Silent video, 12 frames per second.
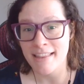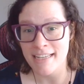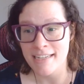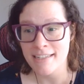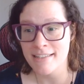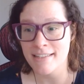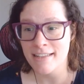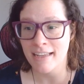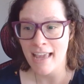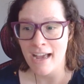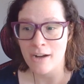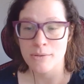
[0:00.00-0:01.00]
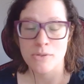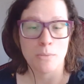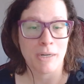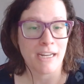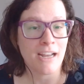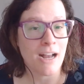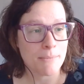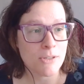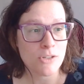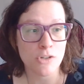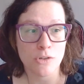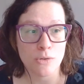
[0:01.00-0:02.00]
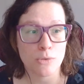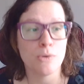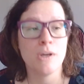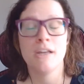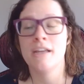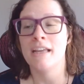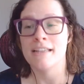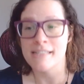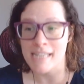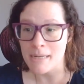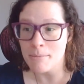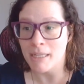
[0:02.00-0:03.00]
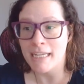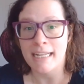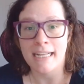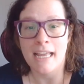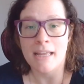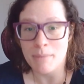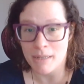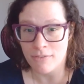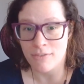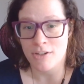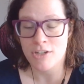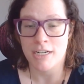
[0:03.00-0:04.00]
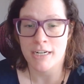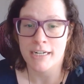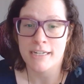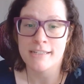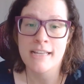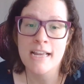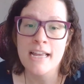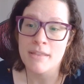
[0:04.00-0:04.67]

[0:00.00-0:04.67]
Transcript: These accounts, when it comes to estate planning and beneficiaries,